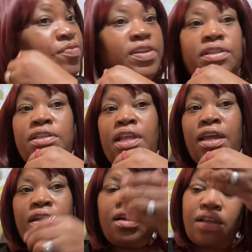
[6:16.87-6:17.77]
feeling
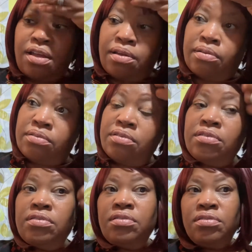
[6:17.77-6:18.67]
like a
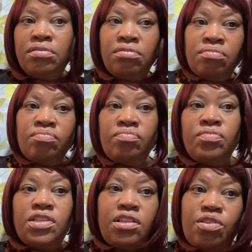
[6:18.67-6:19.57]

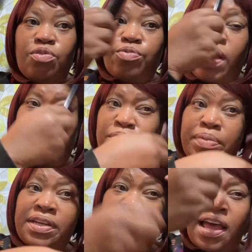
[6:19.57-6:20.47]
little Ronald
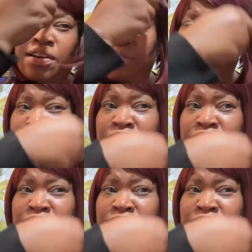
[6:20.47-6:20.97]
McDonald-ish